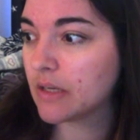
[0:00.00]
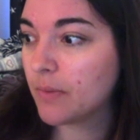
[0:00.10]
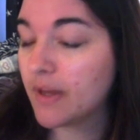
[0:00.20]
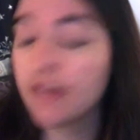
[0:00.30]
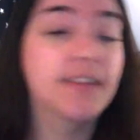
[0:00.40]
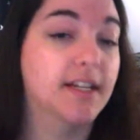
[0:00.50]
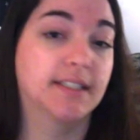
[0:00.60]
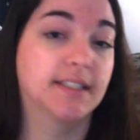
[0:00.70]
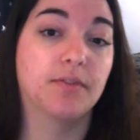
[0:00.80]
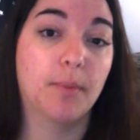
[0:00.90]
But
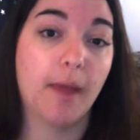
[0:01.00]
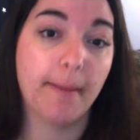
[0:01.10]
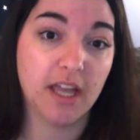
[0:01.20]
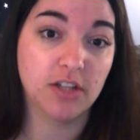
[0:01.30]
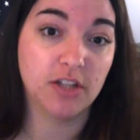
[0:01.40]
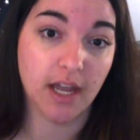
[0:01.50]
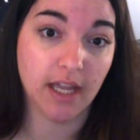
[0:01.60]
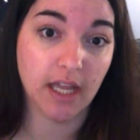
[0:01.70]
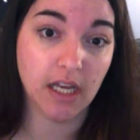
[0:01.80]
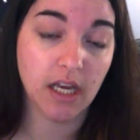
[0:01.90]
that's it for my May
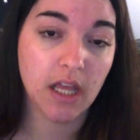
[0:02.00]
check-in.